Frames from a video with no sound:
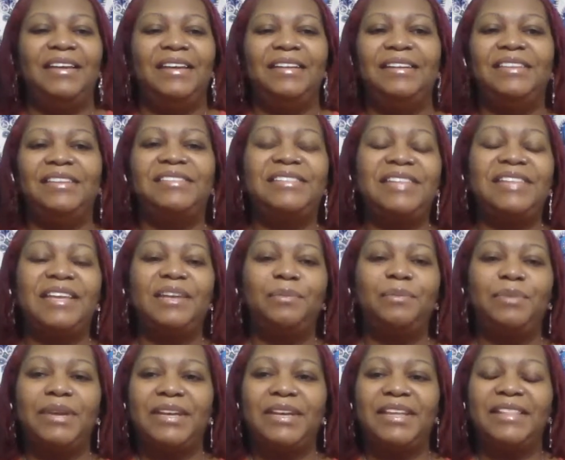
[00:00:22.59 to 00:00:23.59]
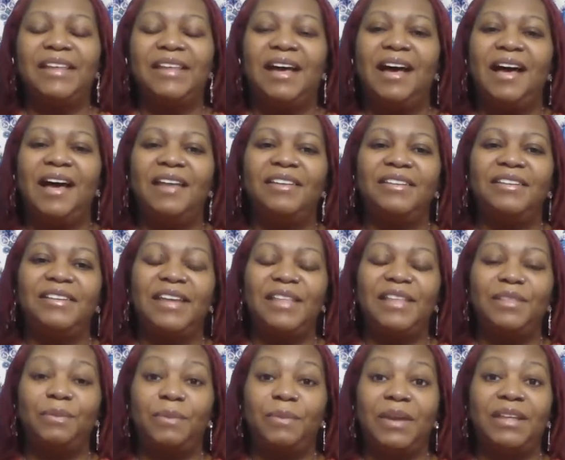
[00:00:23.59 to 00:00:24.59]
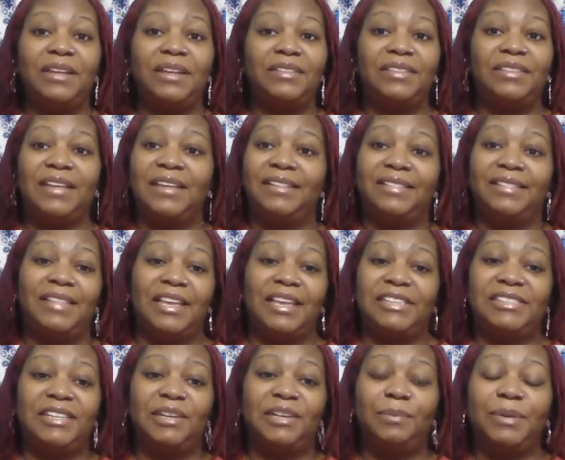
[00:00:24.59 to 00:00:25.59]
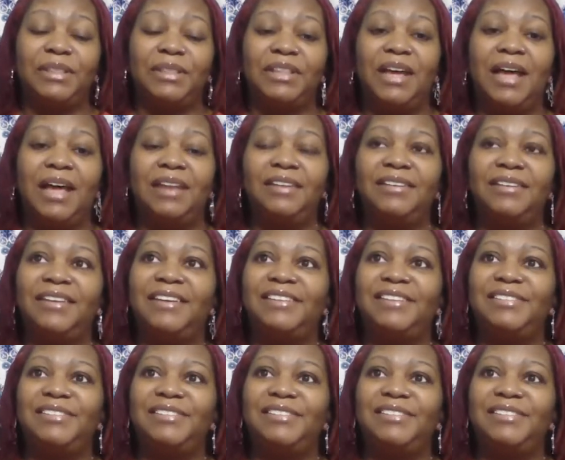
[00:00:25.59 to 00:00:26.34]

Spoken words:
They're celebrating the holiday the way that they celebrate the holiday.